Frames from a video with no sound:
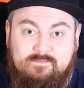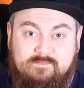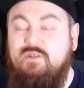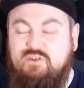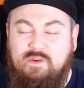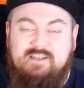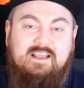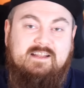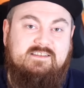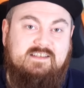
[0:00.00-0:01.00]
Between
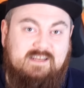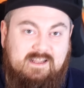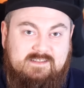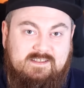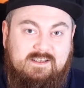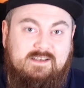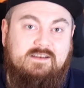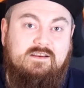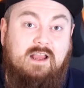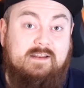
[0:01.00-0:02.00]
1980
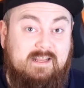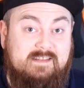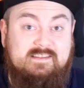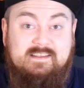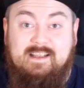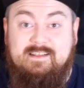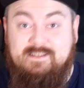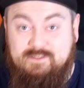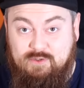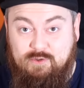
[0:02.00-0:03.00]
and
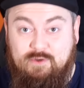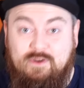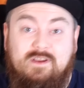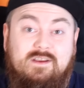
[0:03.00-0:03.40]
1982,